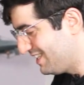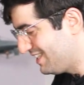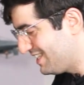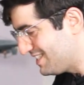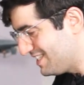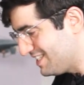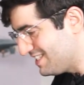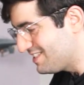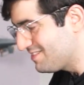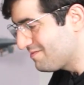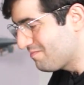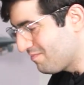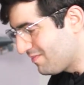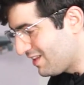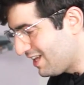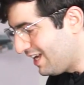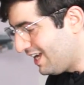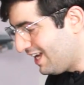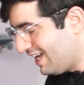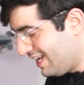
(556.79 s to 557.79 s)
This is
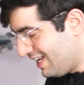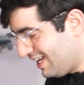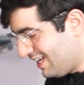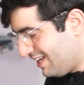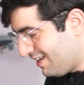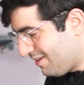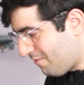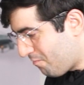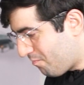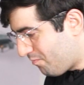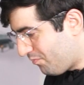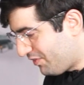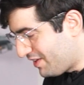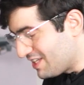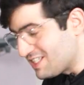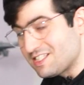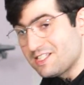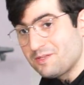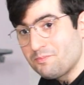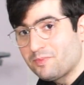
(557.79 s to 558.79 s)

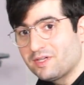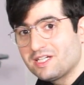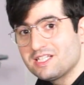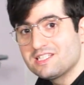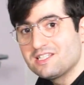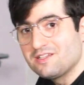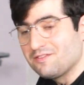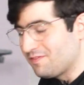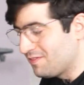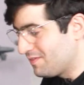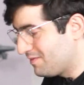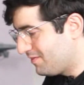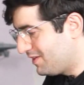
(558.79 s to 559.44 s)
impressive.